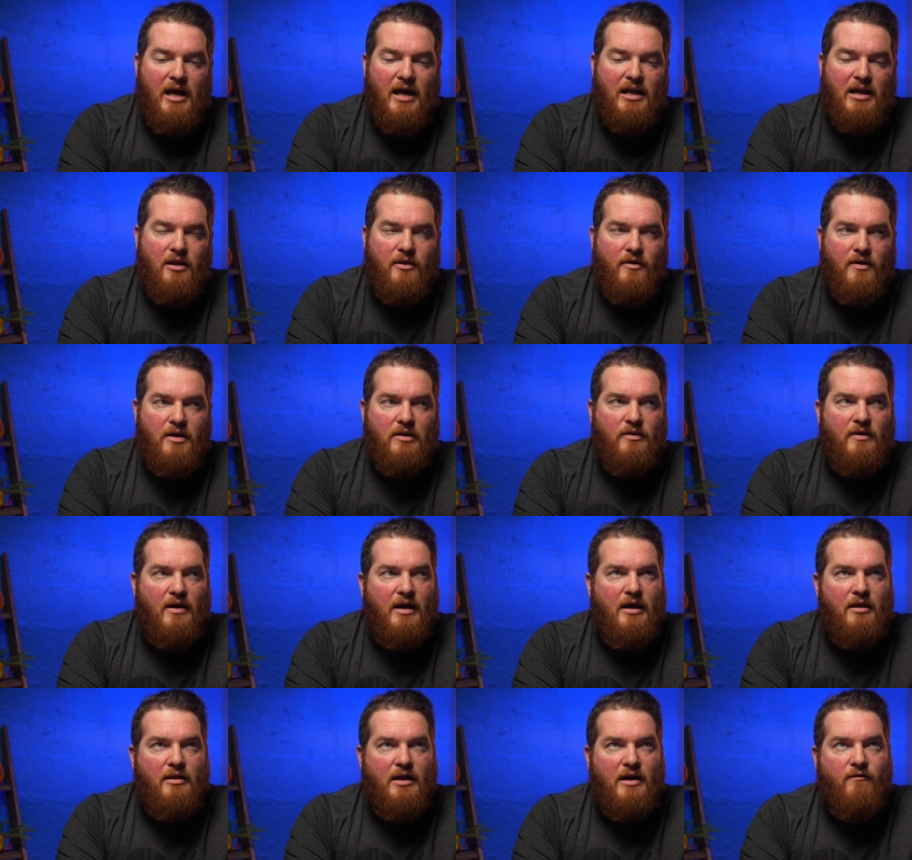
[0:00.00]
And I think
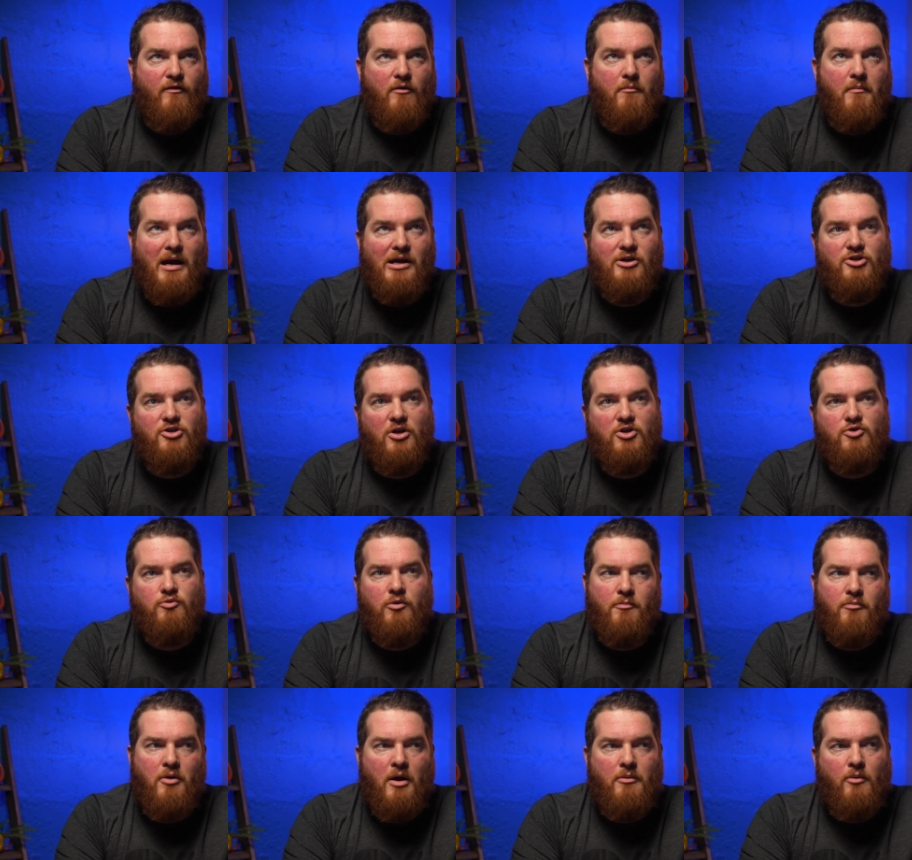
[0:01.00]
that like for my church,
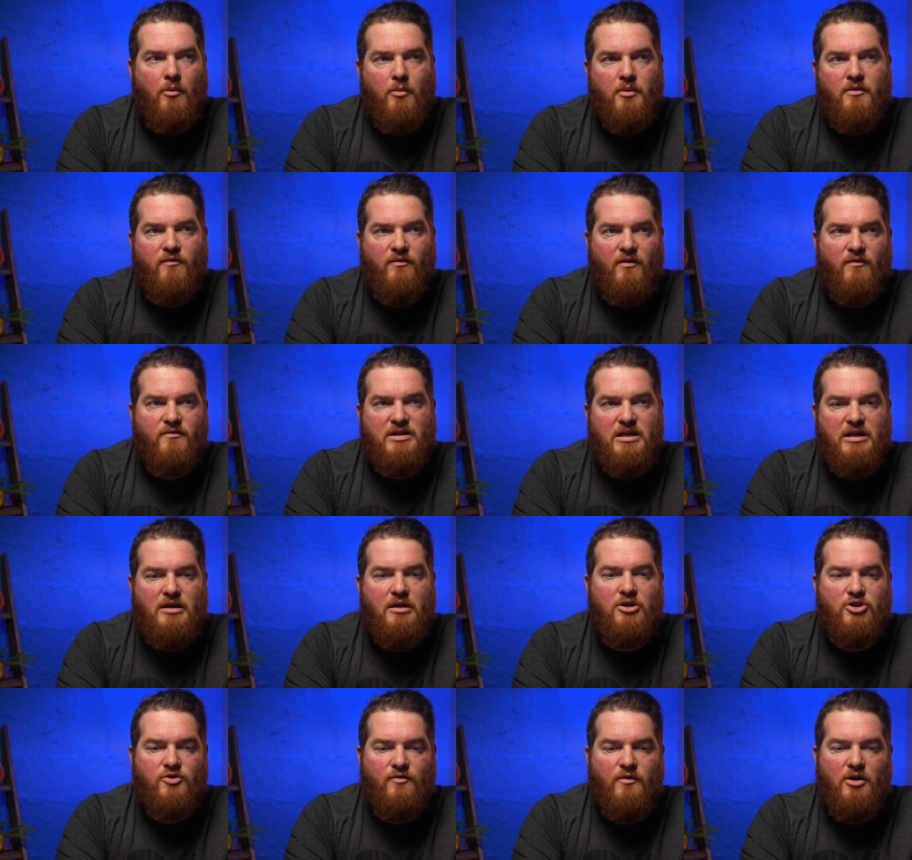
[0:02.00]
we're probably
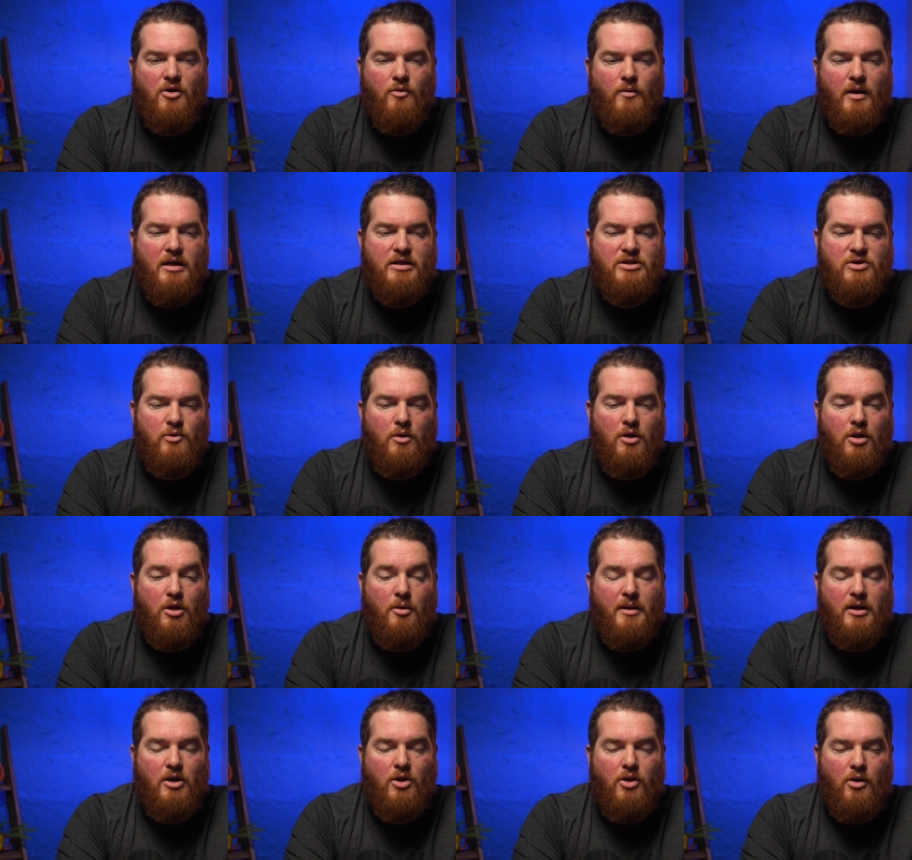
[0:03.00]
15-ish feet away, so we're a
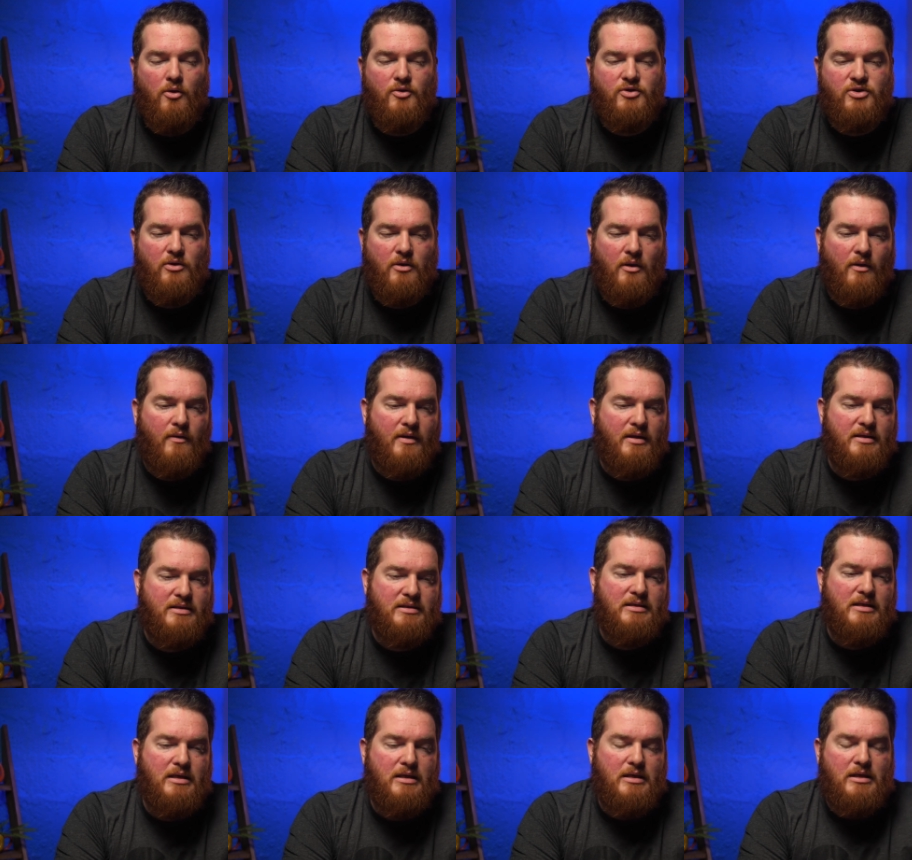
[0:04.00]
little bit closer than
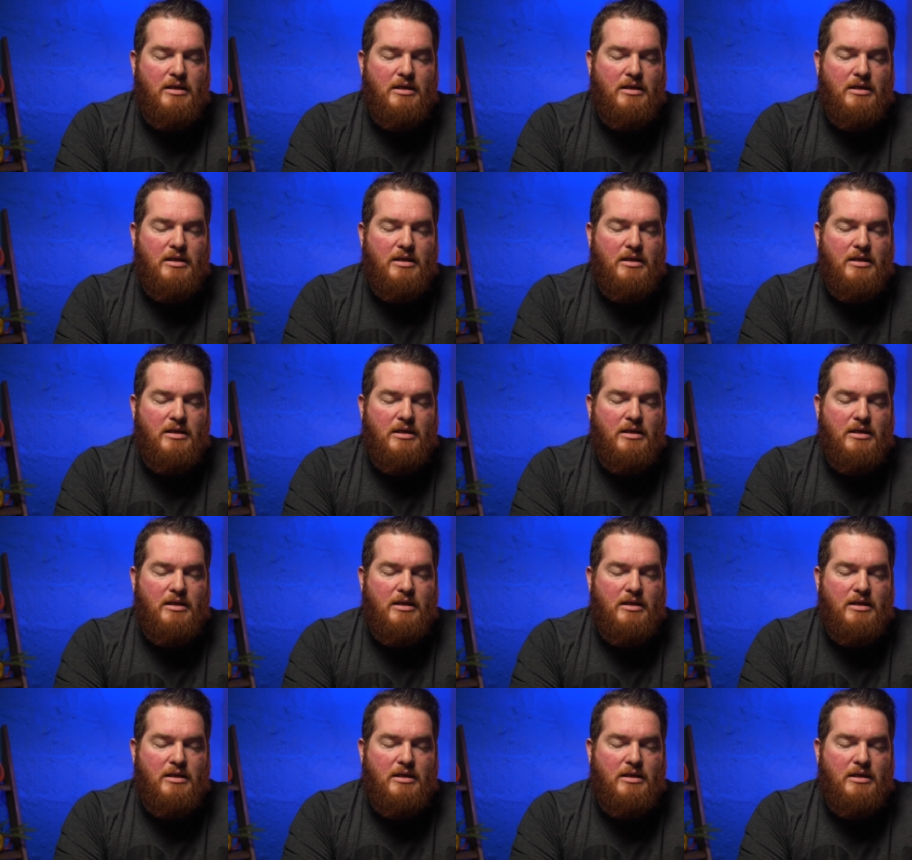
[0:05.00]
this.